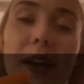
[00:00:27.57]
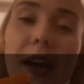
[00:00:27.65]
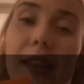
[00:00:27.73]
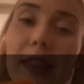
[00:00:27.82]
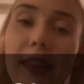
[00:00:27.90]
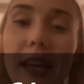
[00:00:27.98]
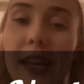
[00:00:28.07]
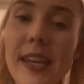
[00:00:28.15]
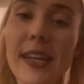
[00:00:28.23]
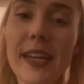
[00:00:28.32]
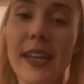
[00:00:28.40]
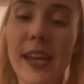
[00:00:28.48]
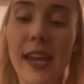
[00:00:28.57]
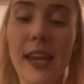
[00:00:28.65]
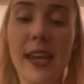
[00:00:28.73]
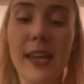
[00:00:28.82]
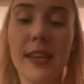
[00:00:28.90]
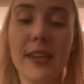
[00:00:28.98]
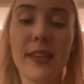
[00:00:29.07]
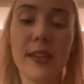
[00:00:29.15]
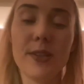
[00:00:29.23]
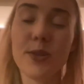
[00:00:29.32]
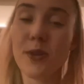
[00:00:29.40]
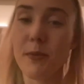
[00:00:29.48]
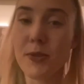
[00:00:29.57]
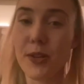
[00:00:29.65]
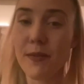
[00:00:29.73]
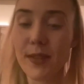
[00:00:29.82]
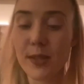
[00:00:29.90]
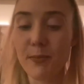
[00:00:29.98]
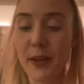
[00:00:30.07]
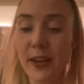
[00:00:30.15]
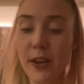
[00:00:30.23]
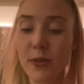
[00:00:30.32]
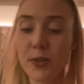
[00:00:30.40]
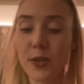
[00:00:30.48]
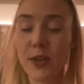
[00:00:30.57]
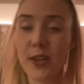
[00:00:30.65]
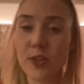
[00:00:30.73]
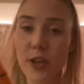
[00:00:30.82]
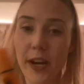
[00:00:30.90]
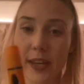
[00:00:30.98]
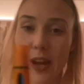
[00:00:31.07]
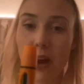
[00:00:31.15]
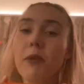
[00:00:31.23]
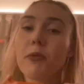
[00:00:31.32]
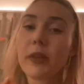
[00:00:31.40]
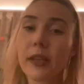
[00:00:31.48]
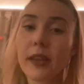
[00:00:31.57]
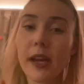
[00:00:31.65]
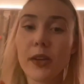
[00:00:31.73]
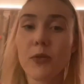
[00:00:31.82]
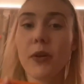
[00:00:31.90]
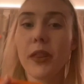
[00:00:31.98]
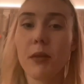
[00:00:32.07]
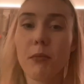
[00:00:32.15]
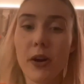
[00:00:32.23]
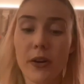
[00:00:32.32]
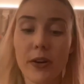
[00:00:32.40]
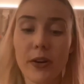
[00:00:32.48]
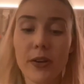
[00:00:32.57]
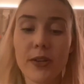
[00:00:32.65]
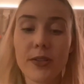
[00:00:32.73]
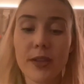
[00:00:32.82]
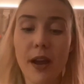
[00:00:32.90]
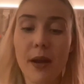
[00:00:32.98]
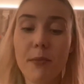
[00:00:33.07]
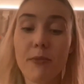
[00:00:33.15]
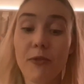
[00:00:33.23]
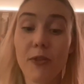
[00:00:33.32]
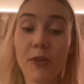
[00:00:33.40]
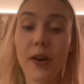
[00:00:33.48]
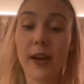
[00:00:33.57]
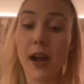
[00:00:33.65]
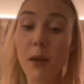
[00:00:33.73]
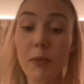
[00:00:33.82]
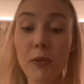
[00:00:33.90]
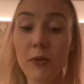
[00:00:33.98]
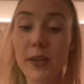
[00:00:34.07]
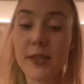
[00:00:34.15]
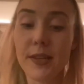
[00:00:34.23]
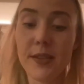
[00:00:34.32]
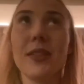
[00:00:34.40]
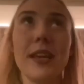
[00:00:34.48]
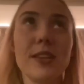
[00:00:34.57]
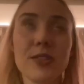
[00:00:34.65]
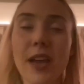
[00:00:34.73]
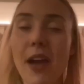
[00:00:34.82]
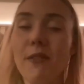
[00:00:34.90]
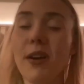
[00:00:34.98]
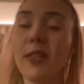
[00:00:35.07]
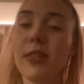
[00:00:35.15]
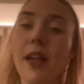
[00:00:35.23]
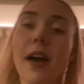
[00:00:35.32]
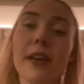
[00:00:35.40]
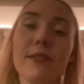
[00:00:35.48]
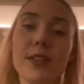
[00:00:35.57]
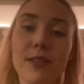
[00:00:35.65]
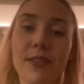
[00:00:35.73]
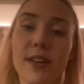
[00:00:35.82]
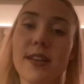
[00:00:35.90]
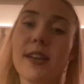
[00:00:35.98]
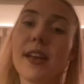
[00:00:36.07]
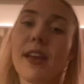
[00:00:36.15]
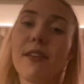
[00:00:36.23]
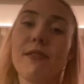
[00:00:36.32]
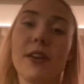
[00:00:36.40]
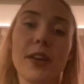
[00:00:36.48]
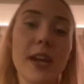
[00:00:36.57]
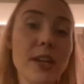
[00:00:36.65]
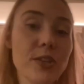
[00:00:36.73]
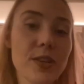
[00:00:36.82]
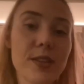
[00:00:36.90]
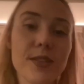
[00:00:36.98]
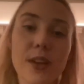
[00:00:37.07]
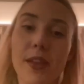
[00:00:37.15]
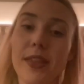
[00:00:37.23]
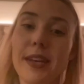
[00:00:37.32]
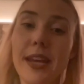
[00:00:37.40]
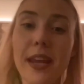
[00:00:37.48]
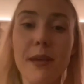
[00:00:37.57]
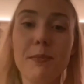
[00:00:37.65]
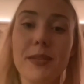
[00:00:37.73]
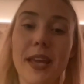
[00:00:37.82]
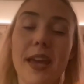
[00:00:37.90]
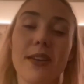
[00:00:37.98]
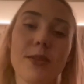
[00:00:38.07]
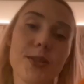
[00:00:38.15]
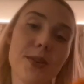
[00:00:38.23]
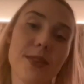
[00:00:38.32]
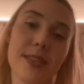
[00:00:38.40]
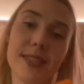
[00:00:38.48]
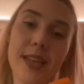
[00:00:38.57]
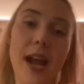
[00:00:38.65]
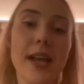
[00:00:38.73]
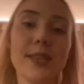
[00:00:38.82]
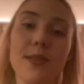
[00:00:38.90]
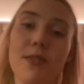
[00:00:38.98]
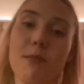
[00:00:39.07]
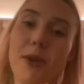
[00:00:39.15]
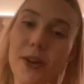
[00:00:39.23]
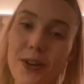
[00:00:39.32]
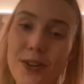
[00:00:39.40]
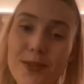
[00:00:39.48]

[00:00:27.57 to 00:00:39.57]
link in the description of this video so you can check it out. I really like Nolan Markers for a couple reasons. They just have a lot of different variations on the nibs and also on the size of the marker,